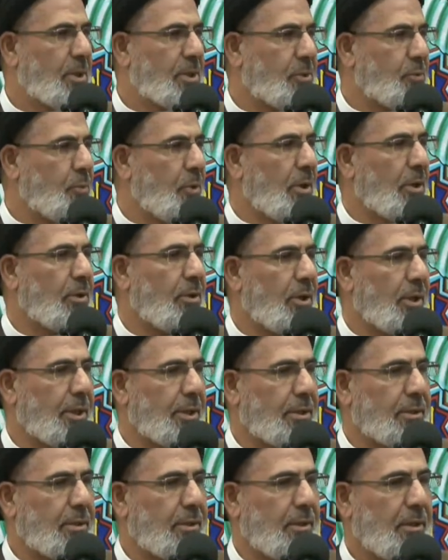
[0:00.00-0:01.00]
must work
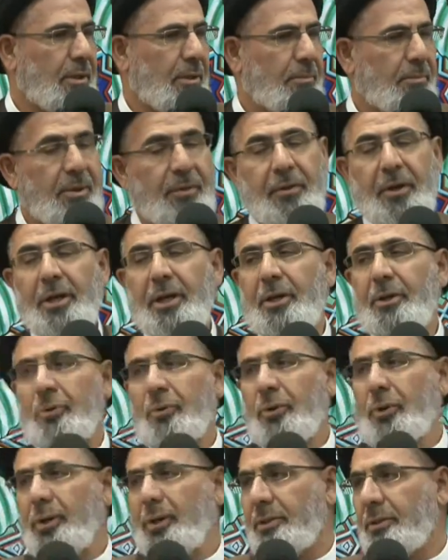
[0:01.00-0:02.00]
on it, but they
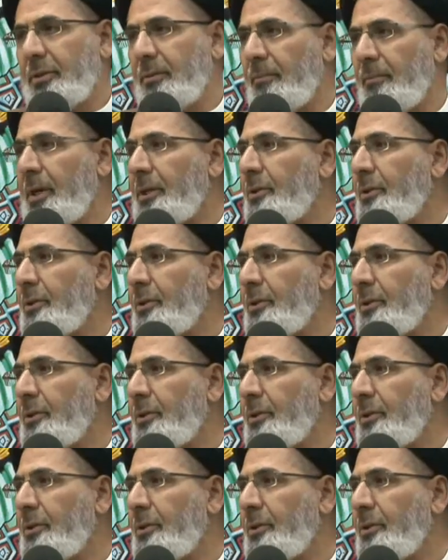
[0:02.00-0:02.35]
ignore it.